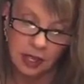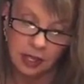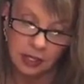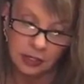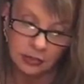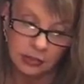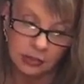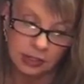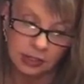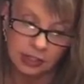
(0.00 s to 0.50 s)
I
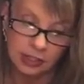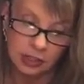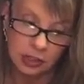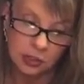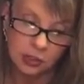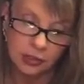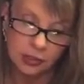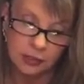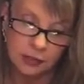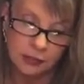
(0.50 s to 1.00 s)
don't think this
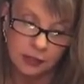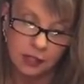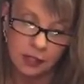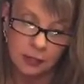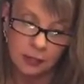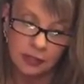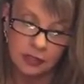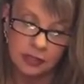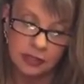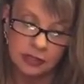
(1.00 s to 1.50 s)
Queen of
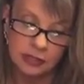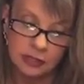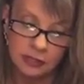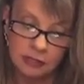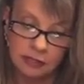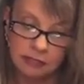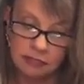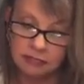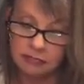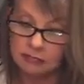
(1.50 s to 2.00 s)
Cups
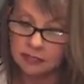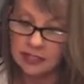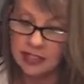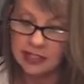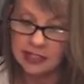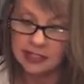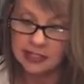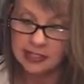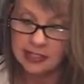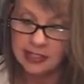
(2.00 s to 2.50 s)

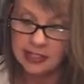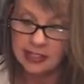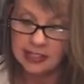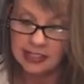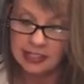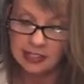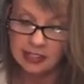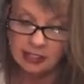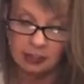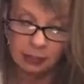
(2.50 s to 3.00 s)
has any
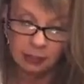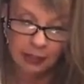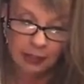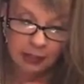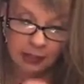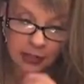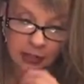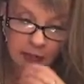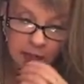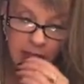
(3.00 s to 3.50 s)
idea about
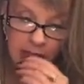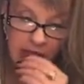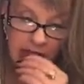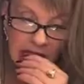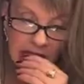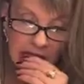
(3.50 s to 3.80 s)
you.